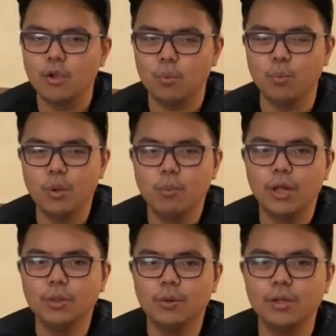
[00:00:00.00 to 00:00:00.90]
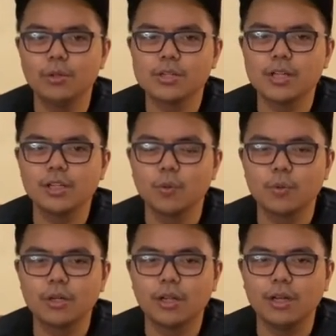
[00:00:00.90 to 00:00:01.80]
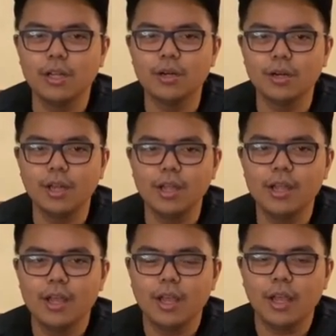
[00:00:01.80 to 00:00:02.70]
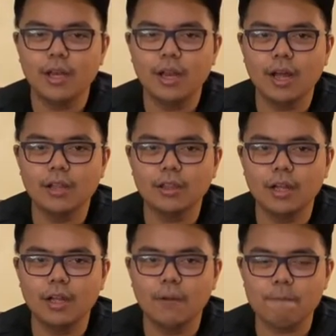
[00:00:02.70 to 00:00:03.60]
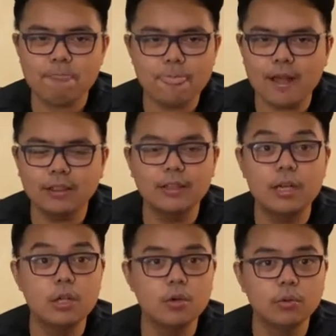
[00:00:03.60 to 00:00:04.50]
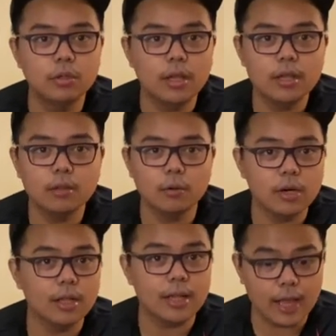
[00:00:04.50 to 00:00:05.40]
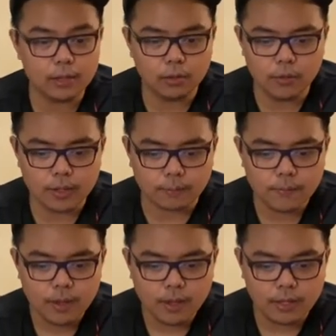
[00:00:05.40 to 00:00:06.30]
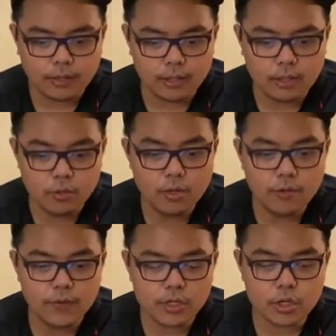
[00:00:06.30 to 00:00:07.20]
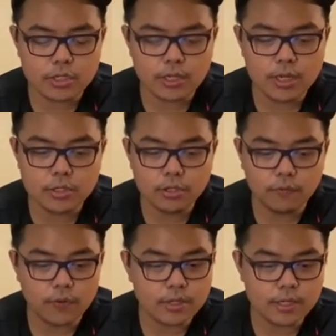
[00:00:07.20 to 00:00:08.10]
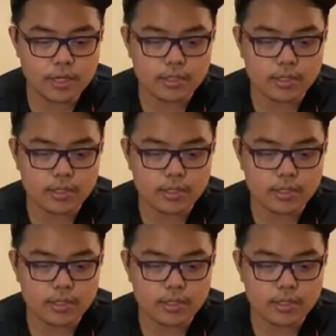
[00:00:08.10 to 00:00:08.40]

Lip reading: We want to understand the word clearly and not dilute it or not add to it. In the New Living Translation, the verse says